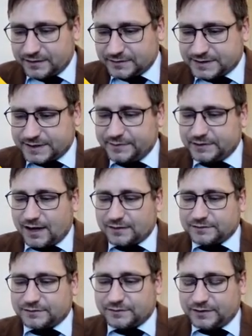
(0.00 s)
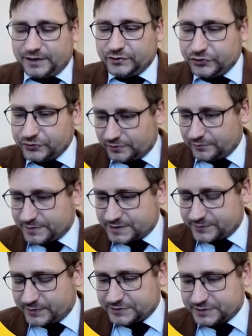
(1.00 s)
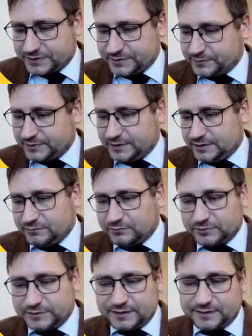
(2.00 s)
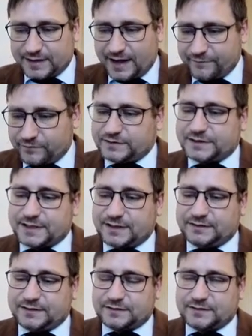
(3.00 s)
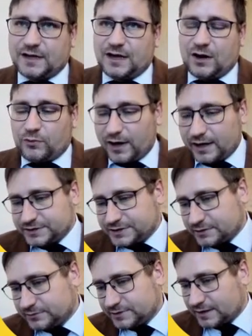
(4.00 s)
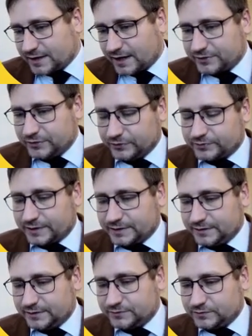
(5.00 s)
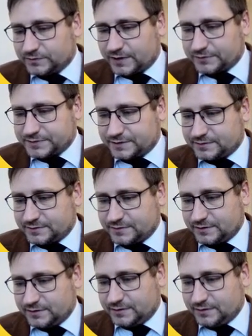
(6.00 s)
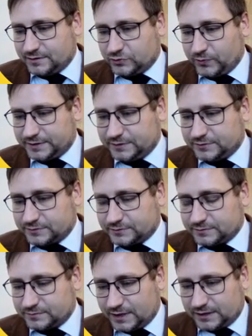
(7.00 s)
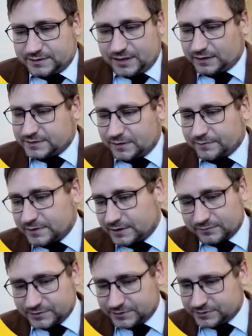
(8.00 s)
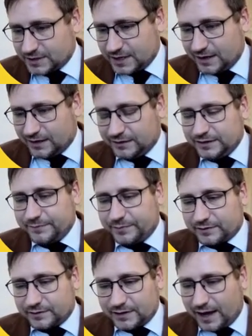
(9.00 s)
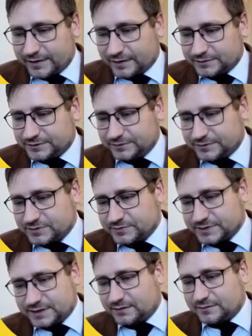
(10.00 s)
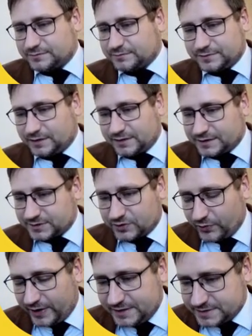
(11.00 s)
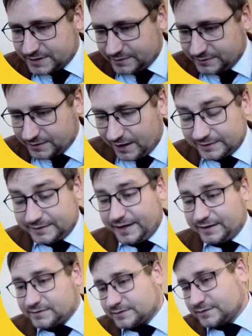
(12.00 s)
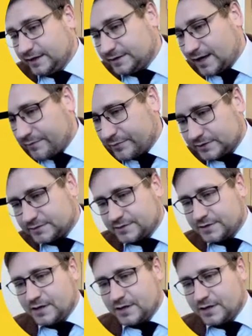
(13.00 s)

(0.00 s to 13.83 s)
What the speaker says: Similarly, in Europe especially, we wouldn't ever say that Russia would attack Ukraine in 2022. That's something which liberal IR theorists would say, oh, that's a crazy idea. And yet, it happened.